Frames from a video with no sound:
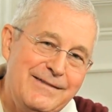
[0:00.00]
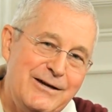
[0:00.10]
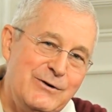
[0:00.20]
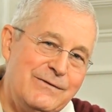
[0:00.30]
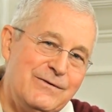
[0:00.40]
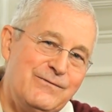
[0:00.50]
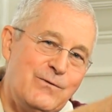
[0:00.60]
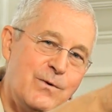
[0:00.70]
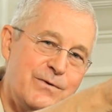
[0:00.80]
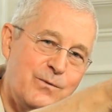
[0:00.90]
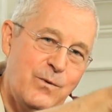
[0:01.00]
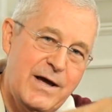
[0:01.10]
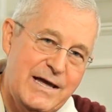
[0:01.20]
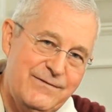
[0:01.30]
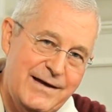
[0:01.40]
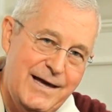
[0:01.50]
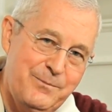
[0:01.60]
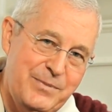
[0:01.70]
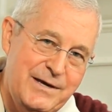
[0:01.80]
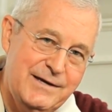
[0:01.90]
Then you have a fourth wave, a
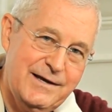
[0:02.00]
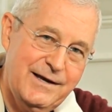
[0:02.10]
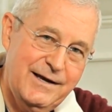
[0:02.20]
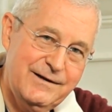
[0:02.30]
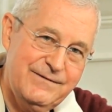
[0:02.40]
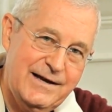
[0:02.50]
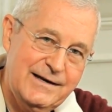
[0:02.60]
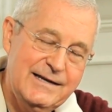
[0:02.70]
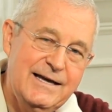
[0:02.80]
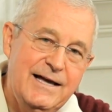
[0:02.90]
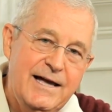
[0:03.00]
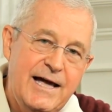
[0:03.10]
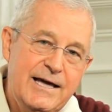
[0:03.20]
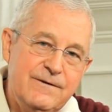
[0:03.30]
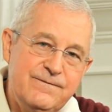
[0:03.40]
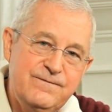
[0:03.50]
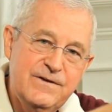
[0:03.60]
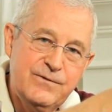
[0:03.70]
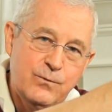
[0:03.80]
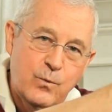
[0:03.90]
peak and a valley. And a
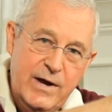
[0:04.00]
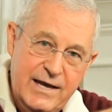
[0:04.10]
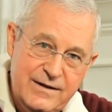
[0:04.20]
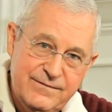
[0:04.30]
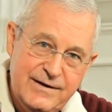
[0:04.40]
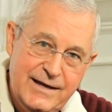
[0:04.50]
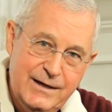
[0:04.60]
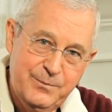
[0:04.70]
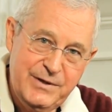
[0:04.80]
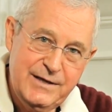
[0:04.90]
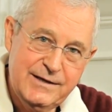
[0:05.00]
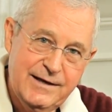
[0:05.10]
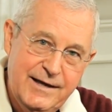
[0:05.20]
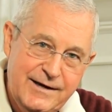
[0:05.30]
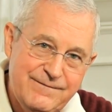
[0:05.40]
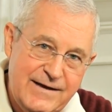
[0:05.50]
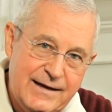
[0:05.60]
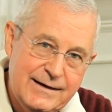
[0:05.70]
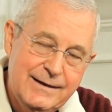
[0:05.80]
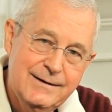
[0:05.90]
fifth wave and a peak and a
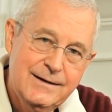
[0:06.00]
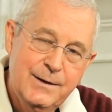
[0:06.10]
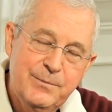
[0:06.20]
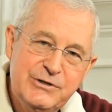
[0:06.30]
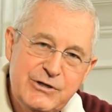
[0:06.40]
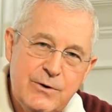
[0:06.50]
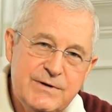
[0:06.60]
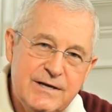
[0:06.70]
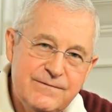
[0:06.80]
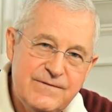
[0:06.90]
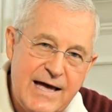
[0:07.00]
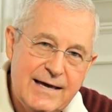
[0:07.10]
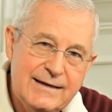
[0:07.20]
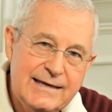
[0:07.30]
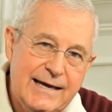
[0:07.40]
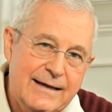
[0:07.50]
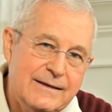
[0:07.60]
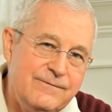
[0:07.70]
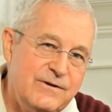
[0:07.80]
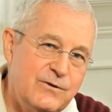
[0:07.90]
valley. But you don't get a valley
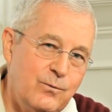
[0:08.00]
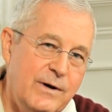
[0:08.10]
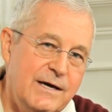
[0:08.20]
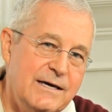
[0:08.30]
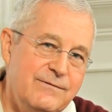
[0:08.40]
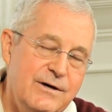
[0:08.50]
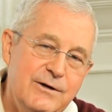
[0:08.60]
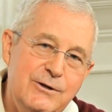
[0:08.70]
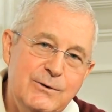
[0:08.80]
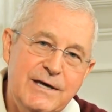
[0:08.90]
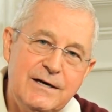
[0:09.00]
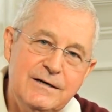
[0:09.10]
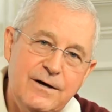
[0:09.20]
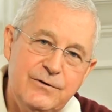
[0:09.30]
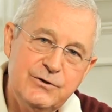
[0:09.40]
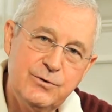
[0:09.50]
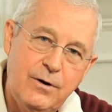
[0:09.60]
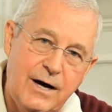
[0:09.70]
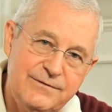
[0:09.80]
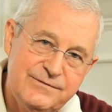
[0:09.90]
on the fifth wave, you get another
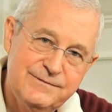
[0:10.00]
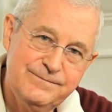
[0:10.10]
trough.